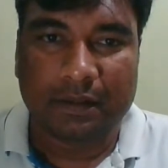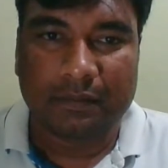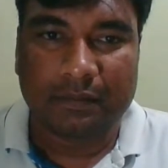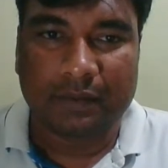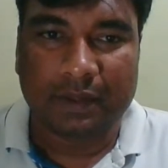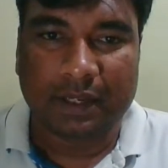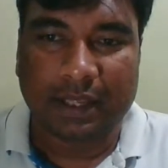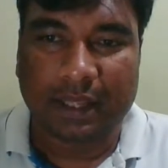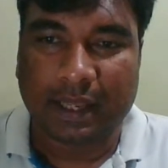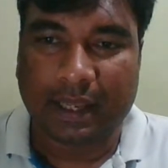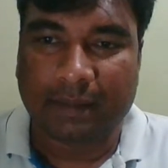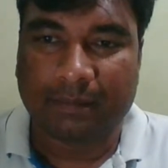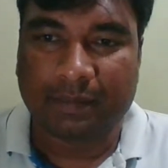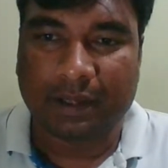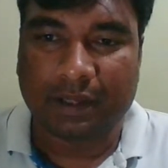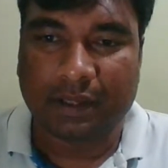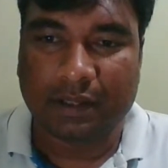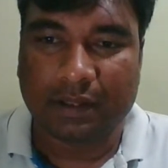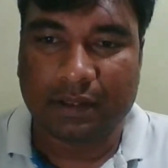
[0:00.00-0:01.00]
Very
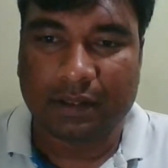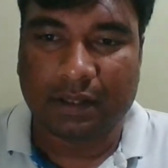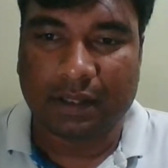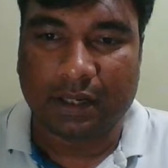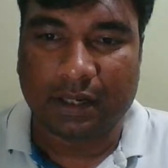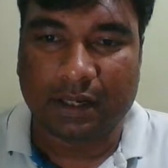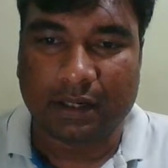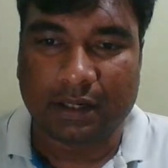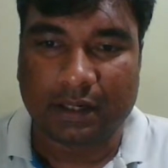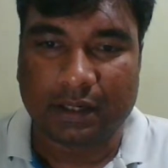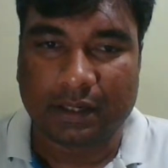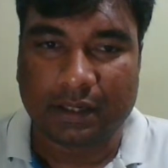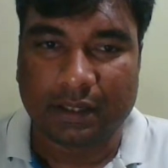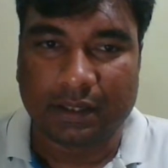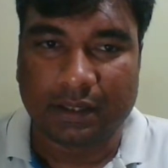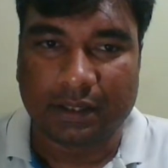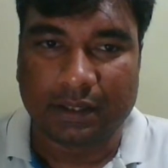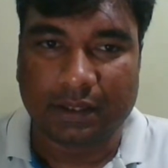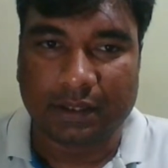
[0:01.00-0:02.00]
happy that
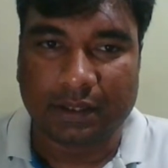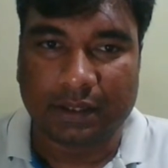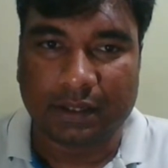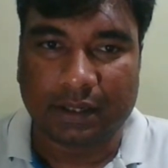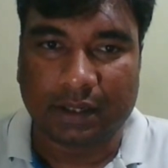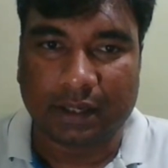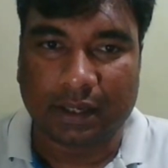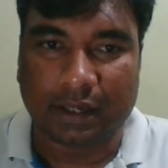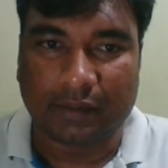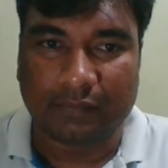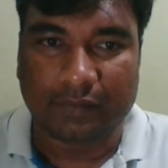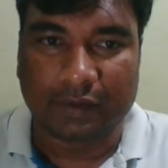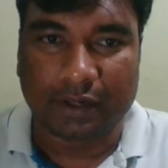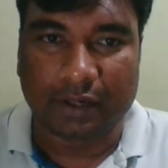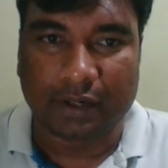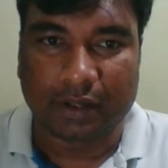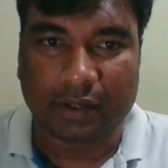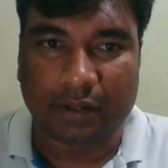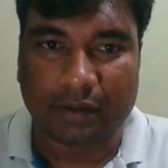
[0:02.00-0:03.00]

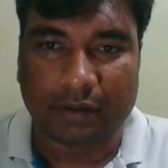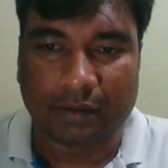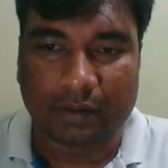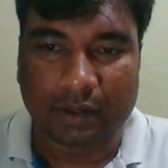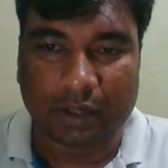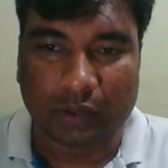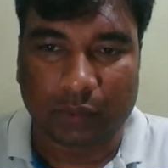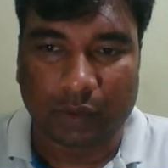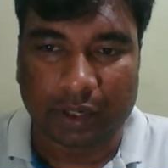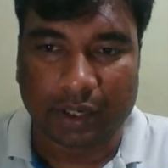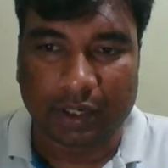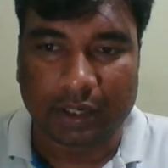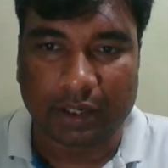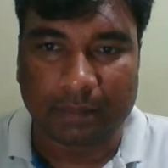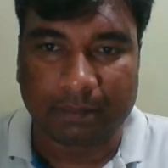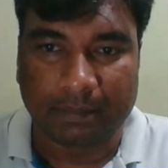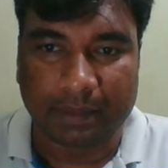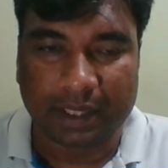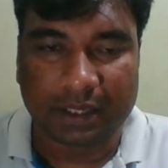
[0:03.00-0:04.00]
after quite
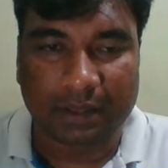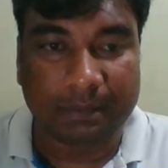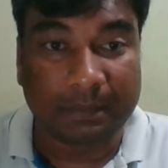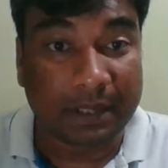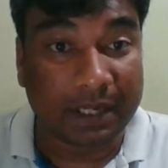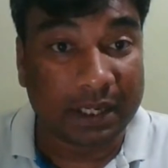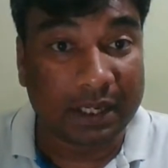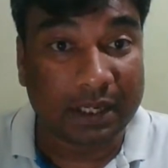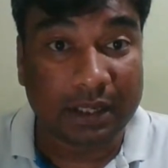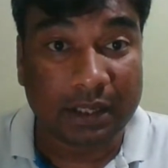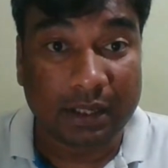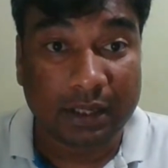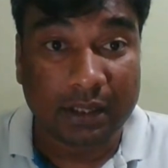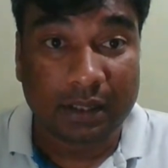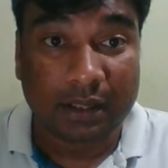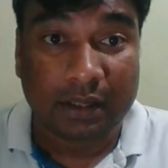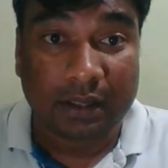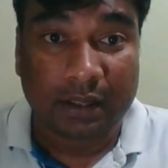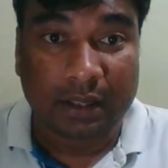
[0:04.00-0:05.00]
a big break,
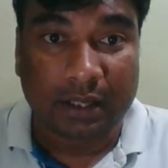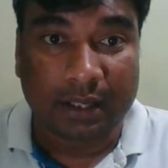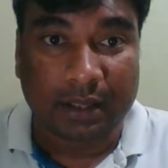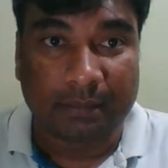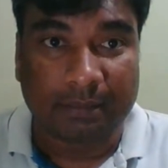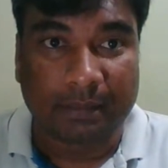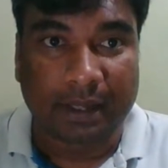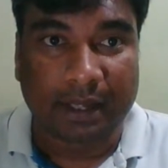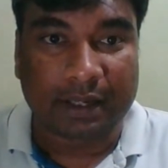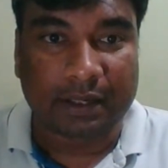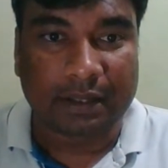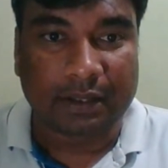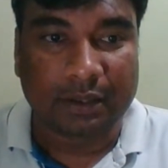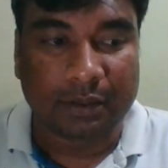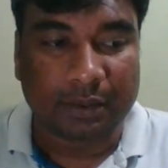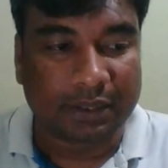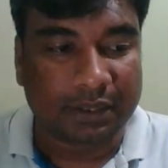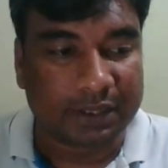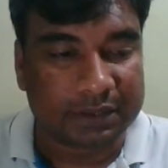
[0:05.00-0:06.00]
I'm back
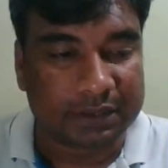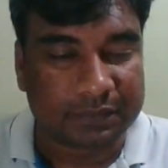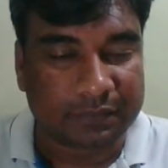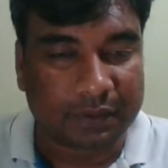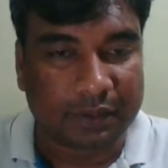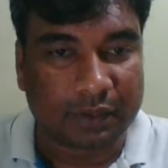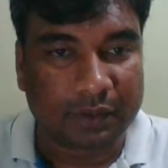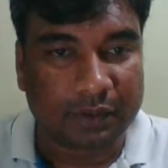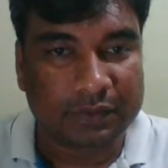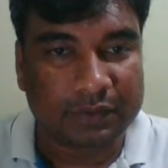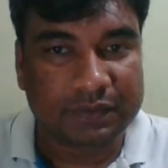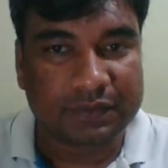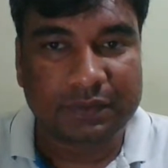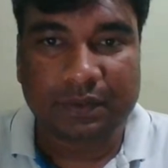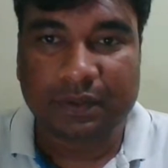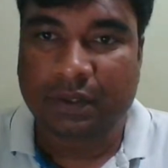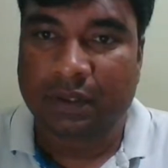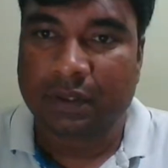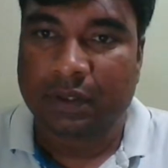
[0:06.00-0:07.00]
doing these videos.